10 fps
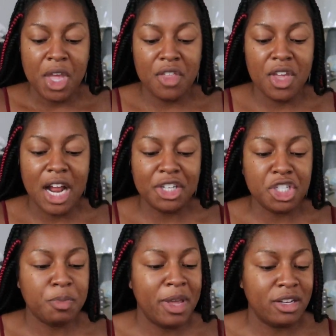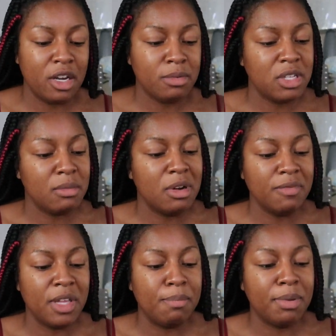And then I just picked up some
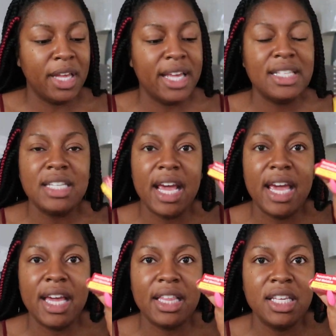of the Bliss Tech.